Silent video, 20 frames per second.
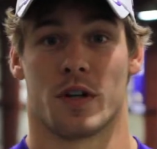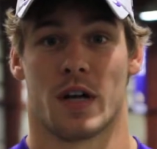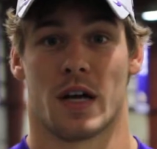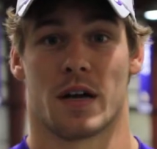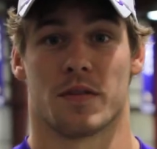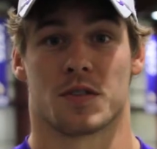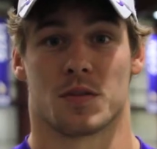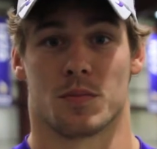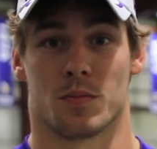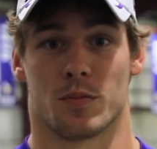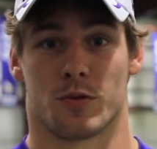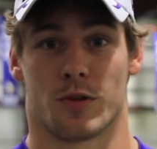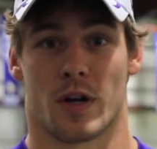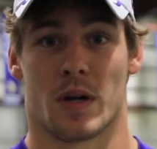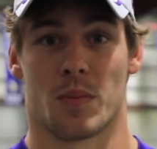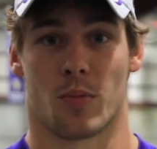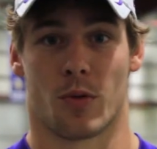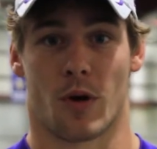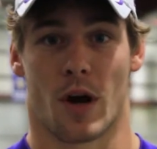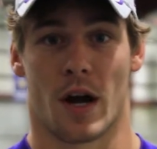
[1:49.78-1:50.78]
going to have some
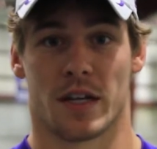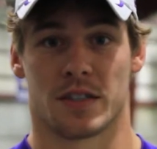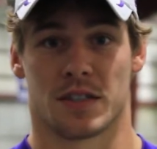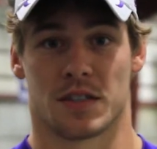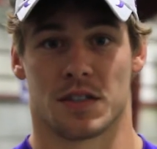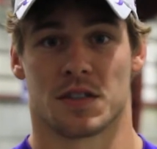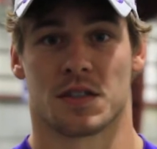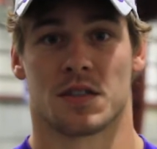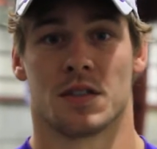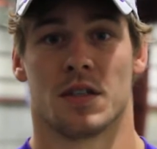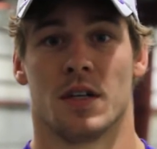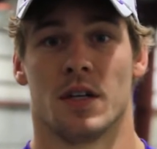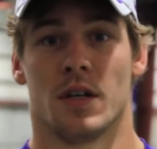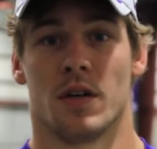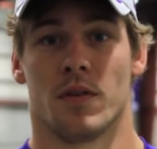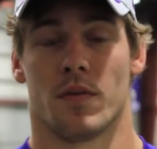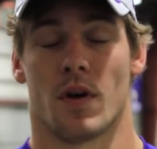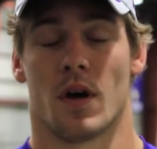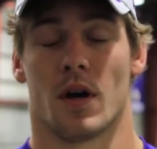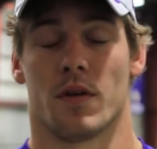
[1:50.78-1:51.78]
great prizes
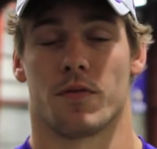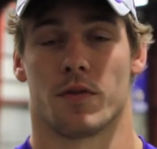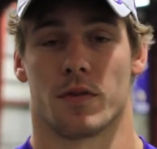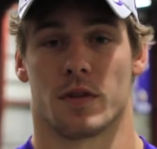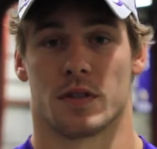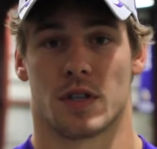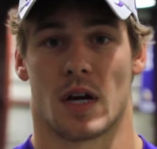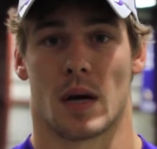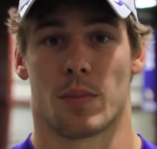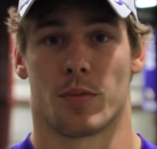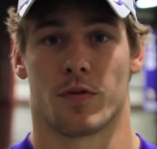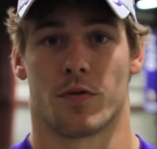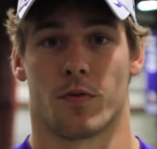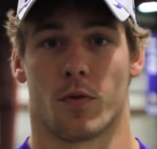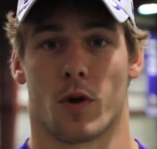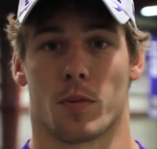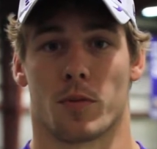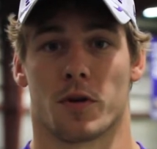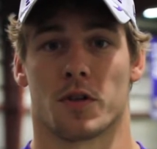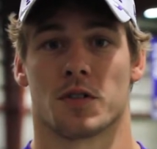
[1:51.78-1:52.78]
for the top
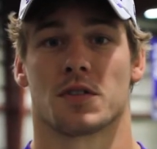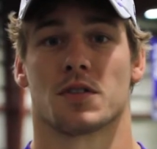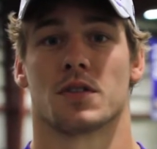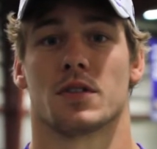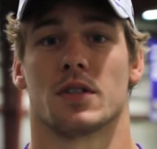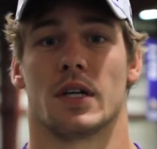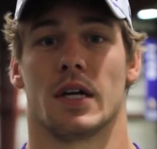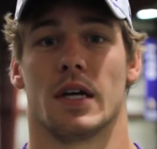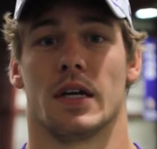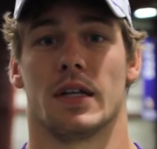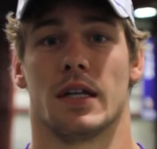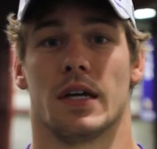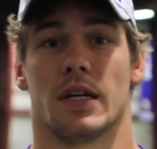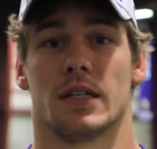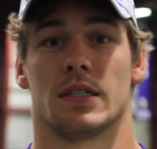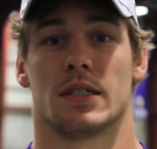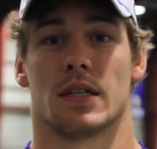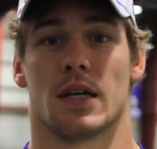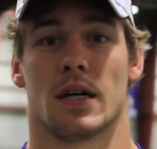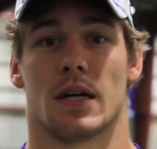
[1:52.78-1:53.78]
performers, and
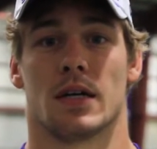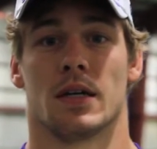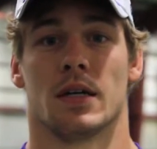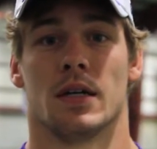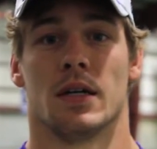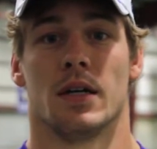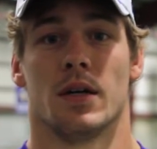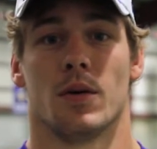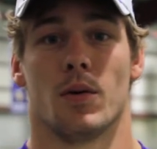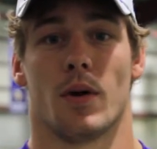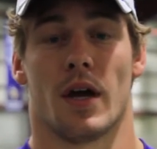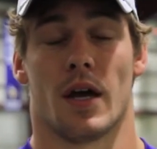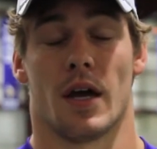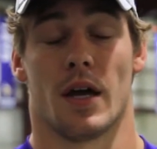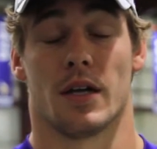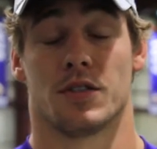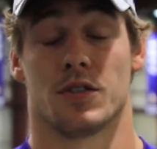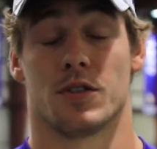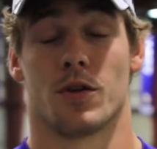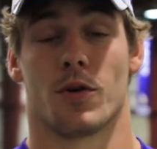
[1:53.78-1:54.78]
that
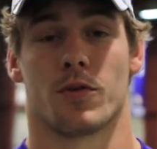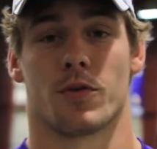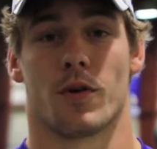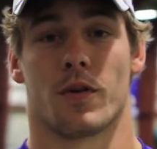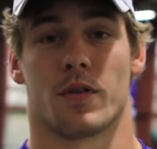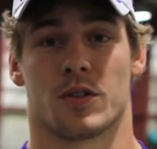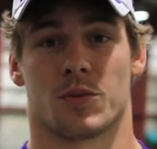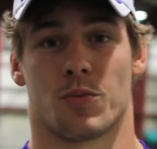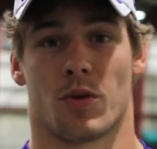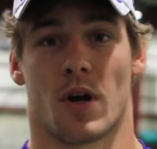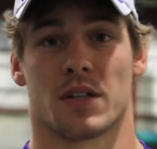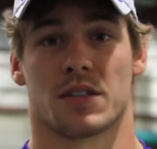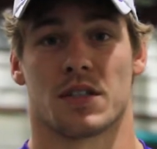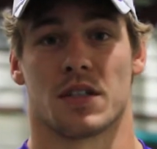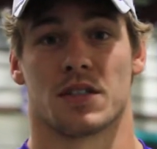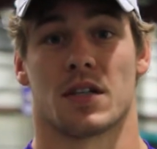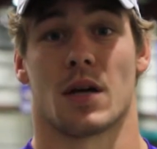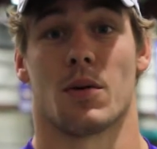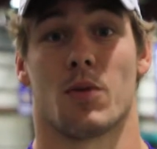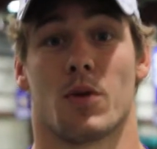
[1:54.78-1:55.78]
as you go throughout this
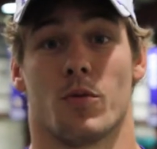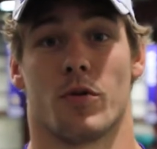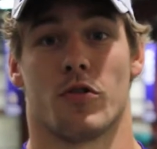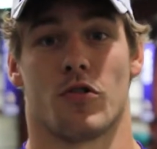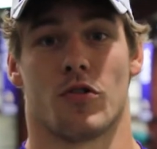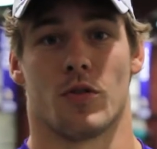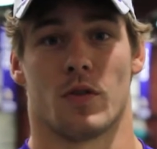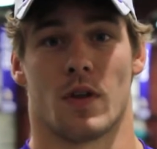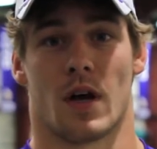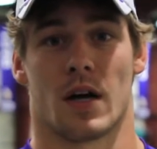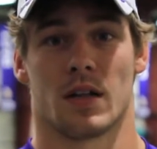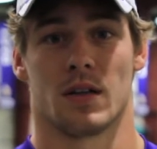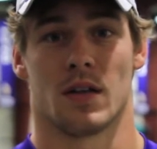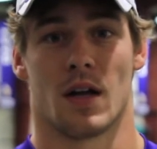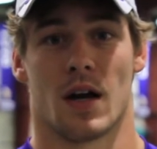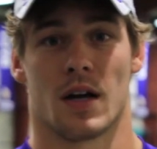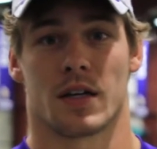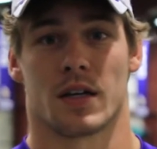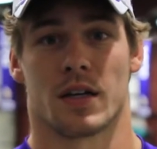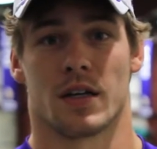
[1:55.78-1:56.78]
process, I want to wish you a lot of
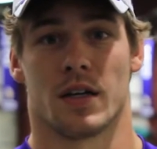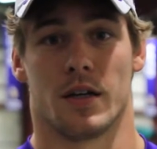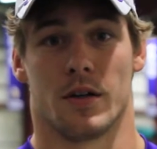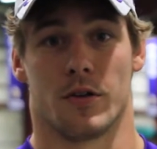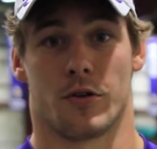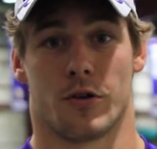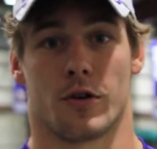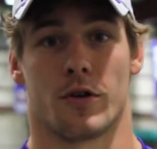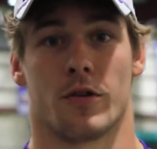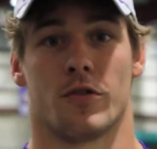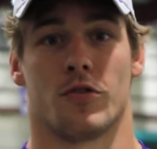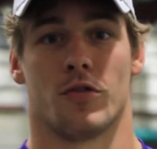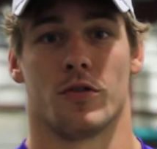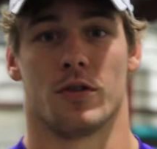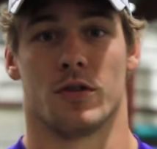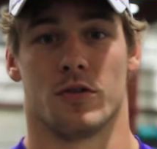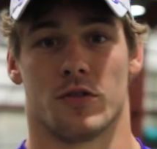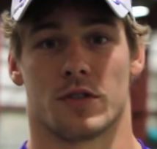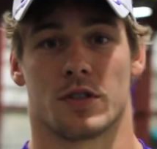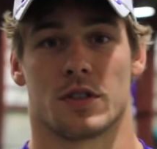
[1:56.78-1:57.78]
luck and encourage you
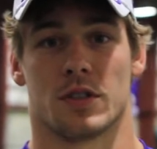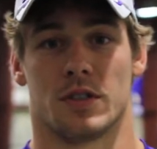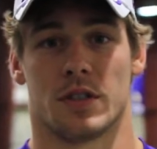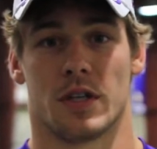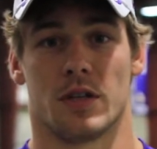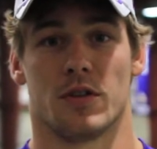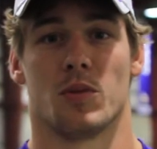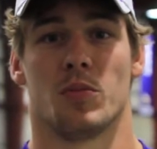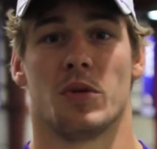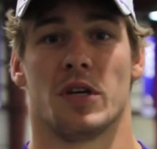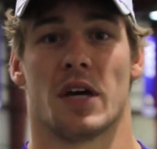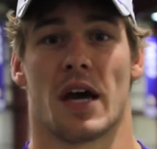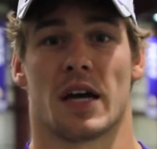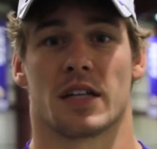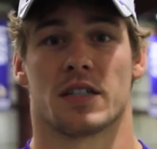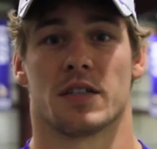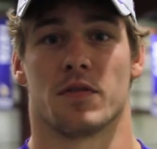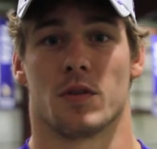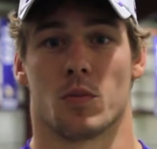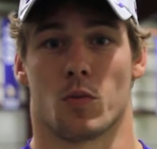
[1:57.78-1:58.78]
to just continue to be
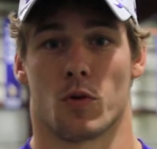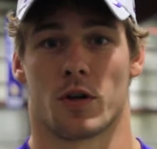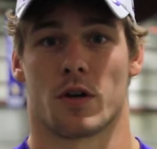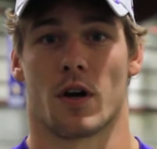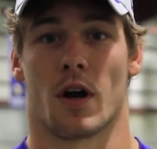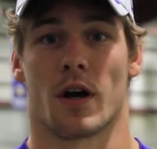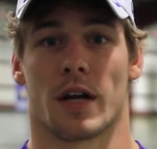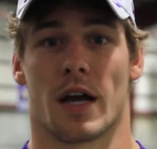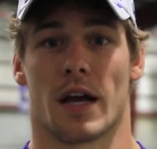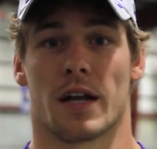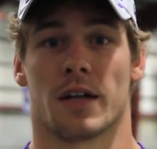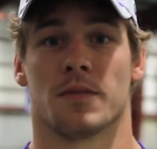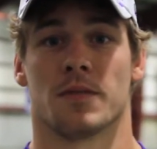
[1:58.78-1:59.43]
active and work hard at